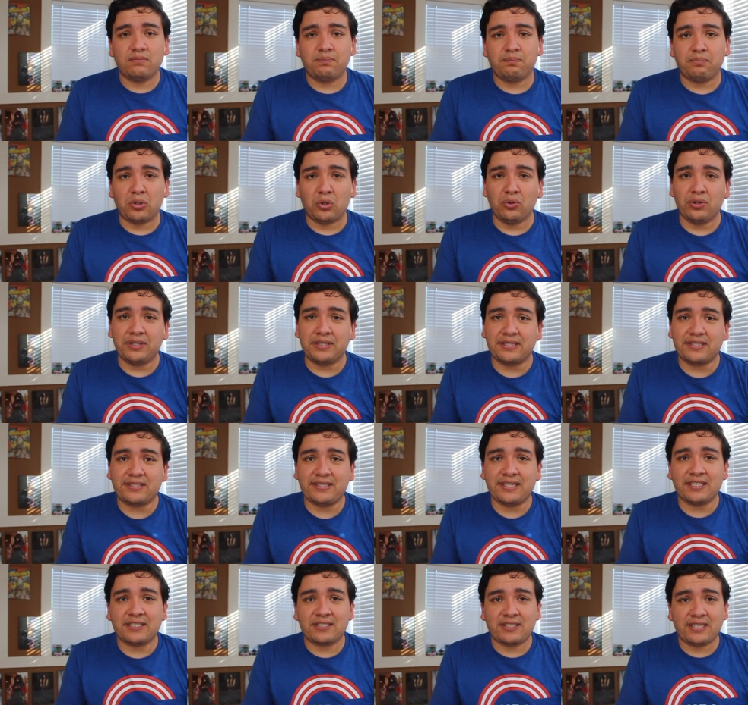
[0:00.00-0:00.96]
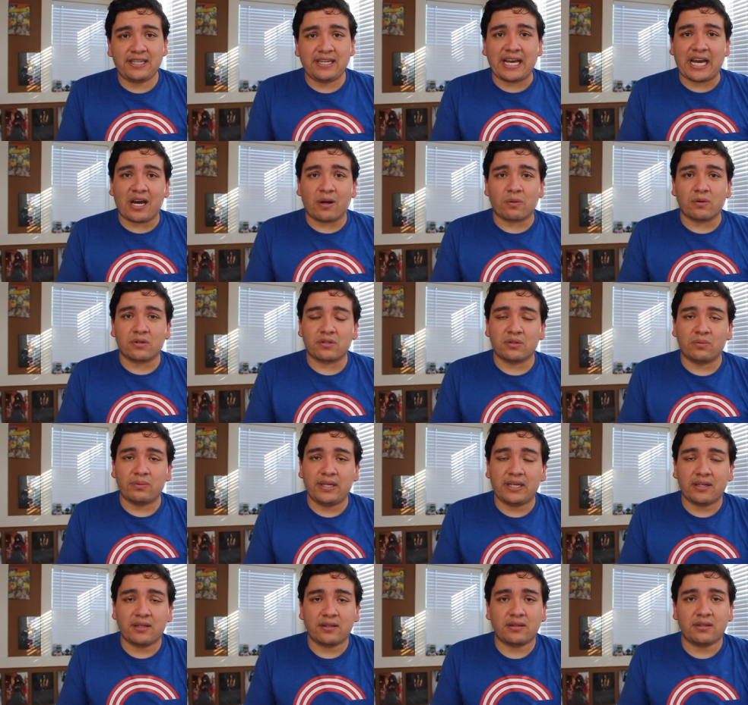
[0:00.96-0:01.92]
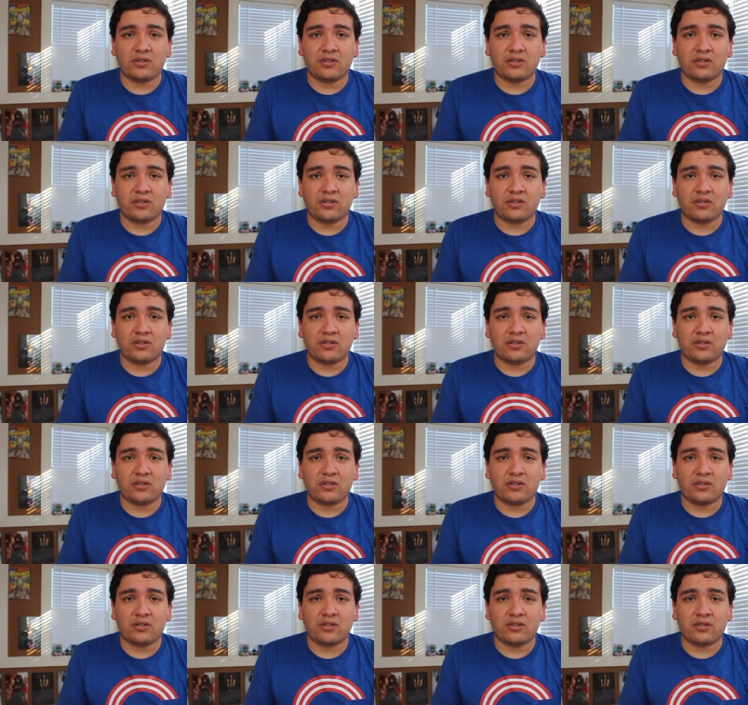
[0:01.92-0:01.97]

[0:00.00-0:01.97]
pulling 60 hours a week at